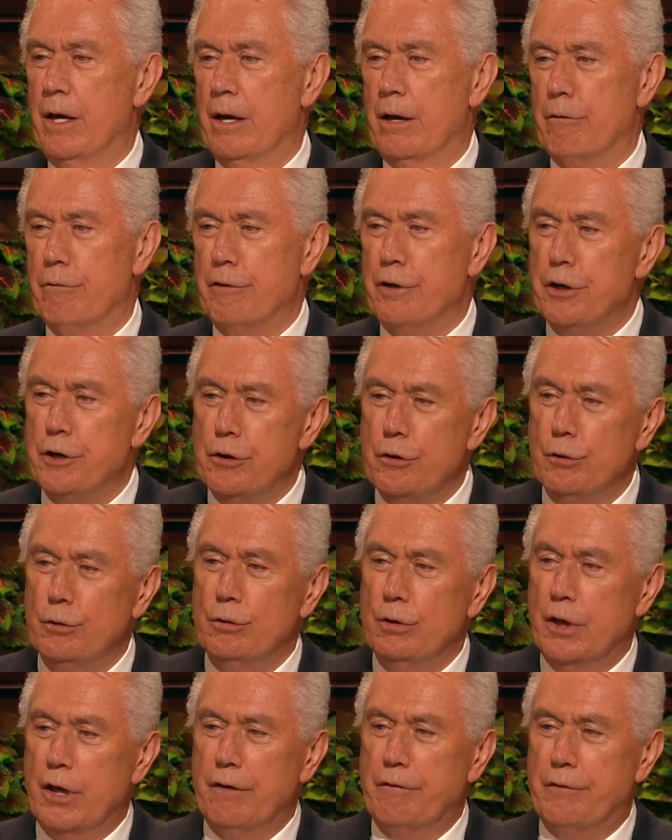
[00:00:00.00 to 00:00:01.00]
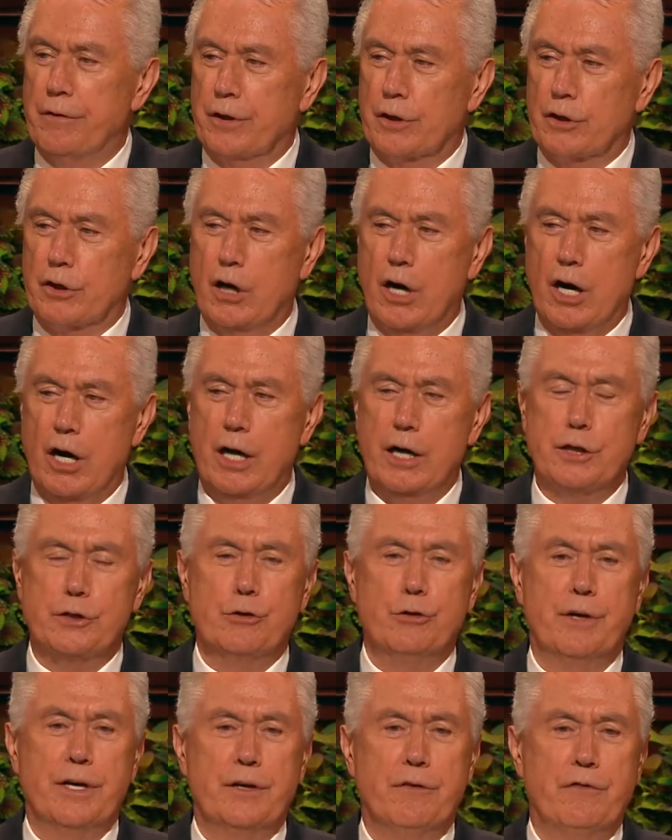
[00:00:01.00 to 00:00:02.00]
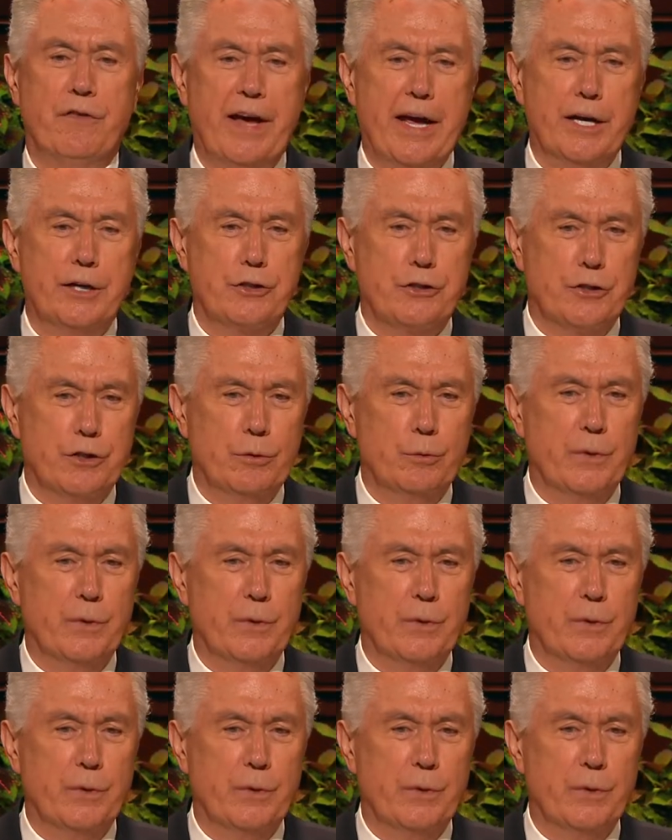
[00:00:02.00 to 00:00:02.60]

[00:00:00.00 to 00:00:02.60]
a renewal of the call to adventure